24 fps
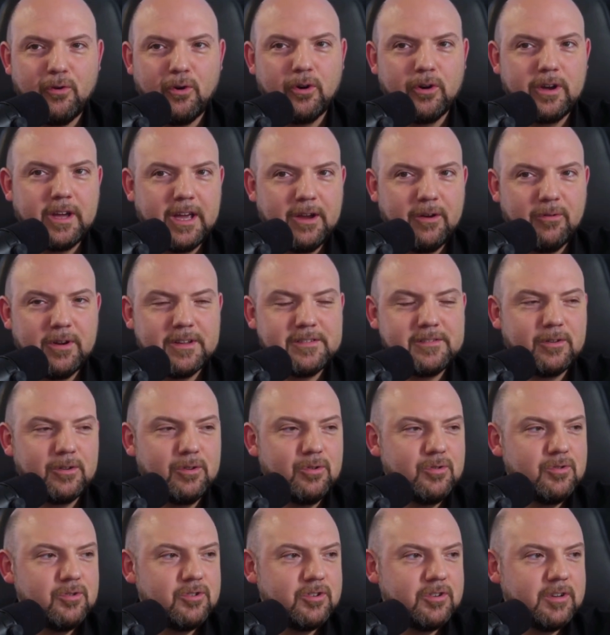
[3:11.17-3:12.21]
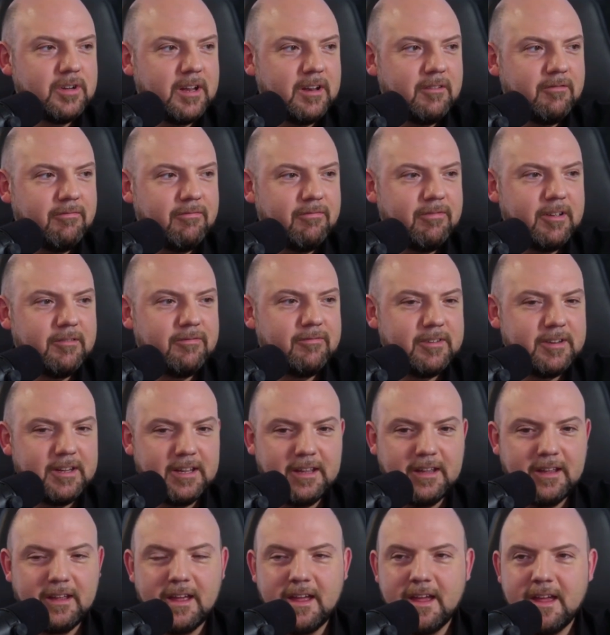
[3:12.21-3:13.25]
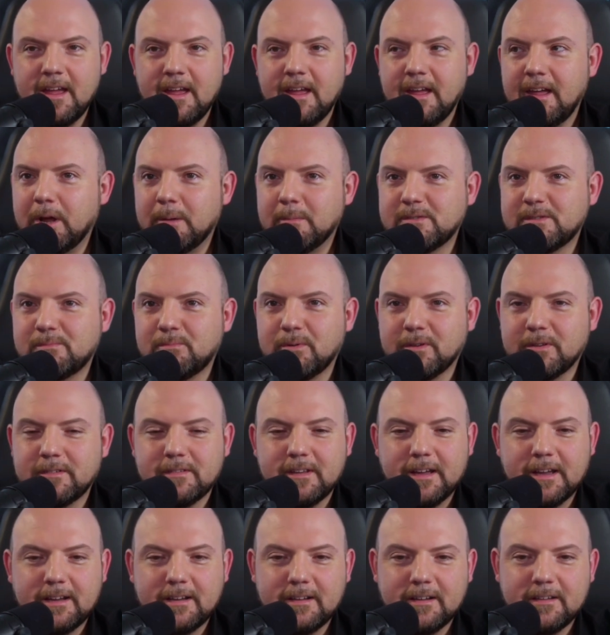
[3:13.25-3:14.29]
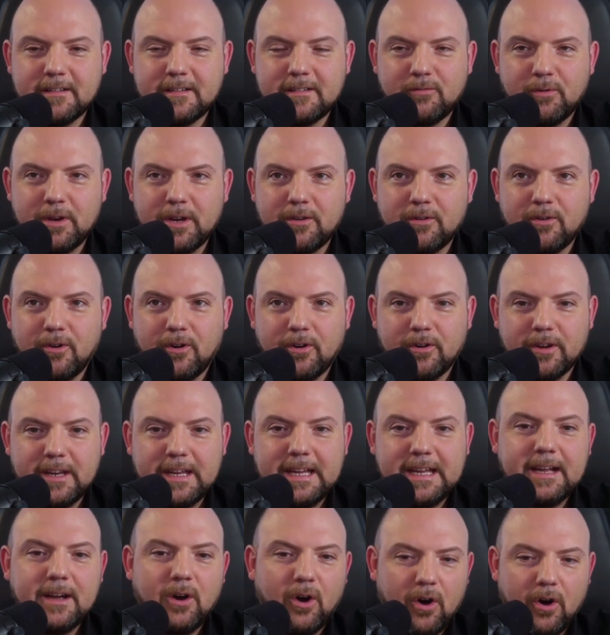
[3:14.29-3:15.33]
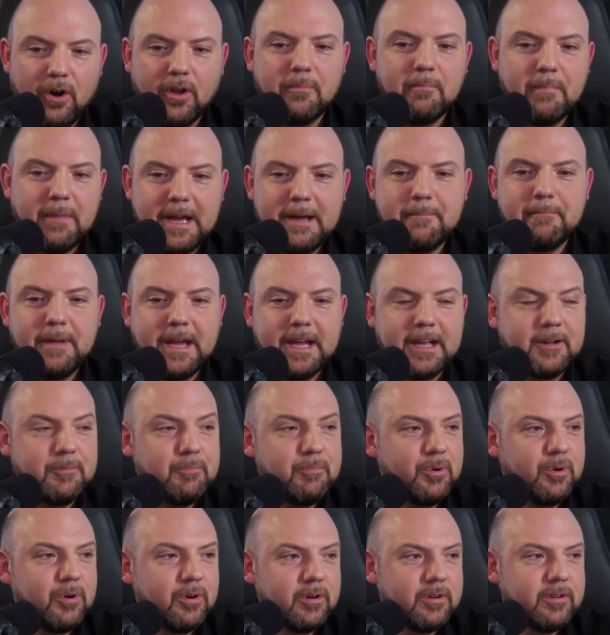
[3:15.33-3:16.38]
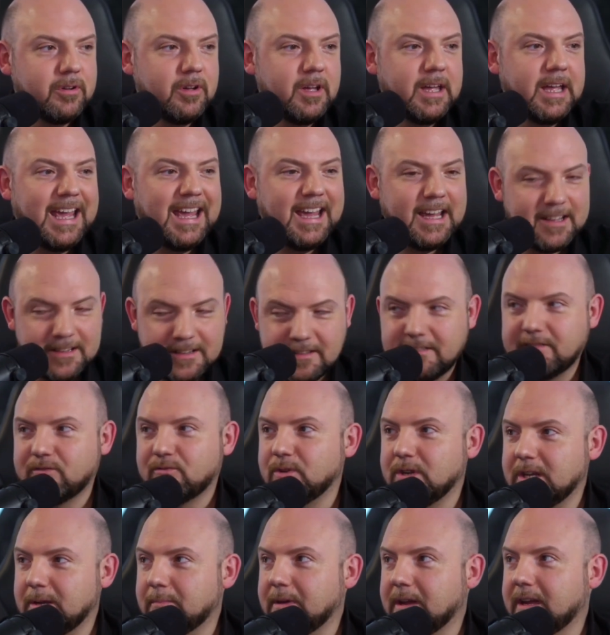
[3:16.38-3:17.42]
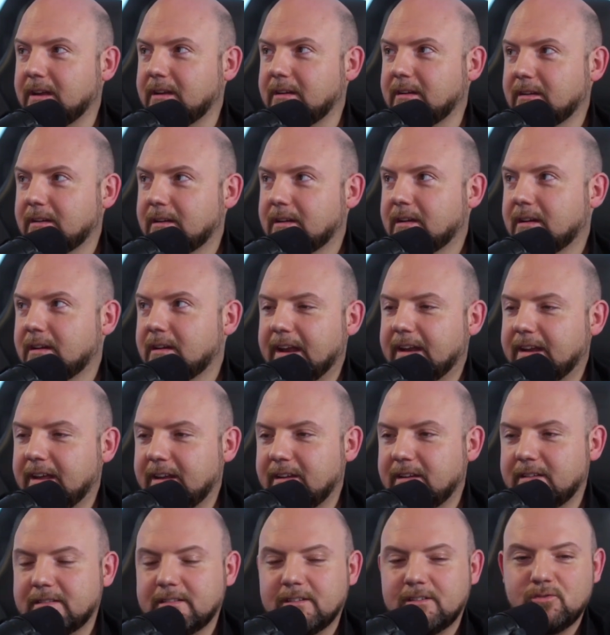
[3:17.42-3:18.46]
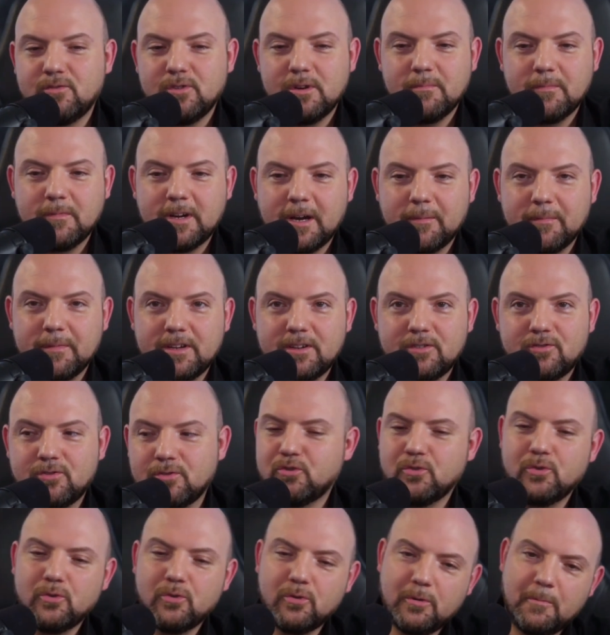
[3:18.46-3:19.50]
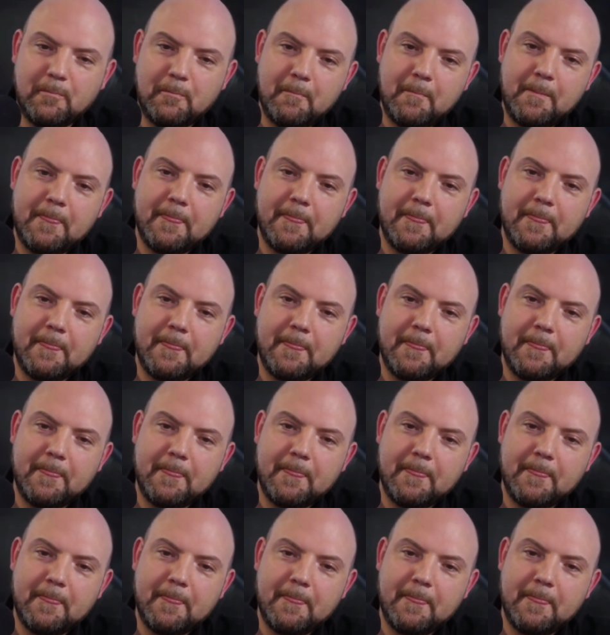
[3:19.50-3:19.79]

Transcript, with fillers: 4K resolution and 50 frames per second recording on my MacBook and streaming. And that is a dream coming true.